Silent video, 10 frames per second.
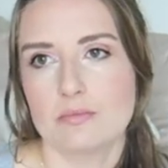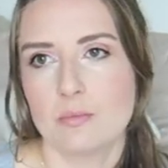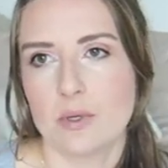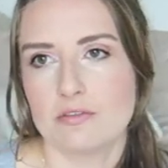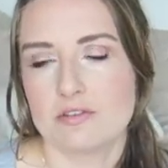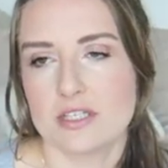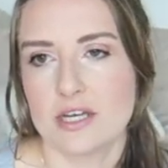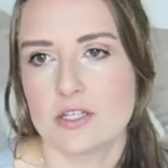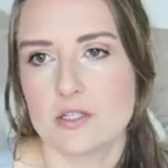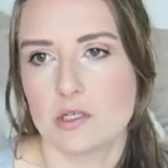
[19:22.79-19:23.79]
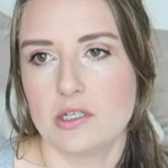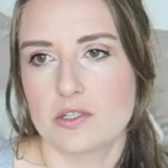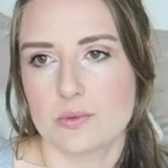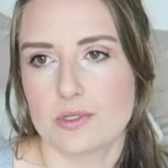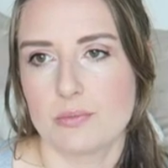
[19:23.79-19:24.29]
we've started
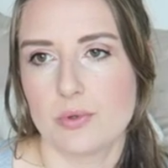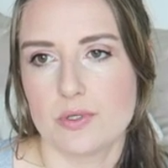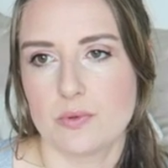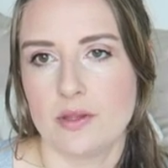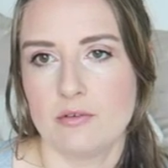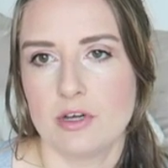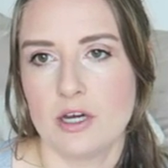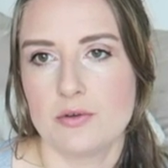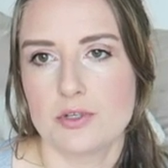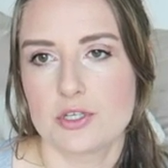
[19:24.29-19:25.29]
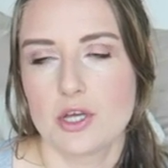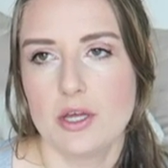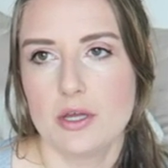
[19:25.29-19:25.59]
solids with the boys when they're around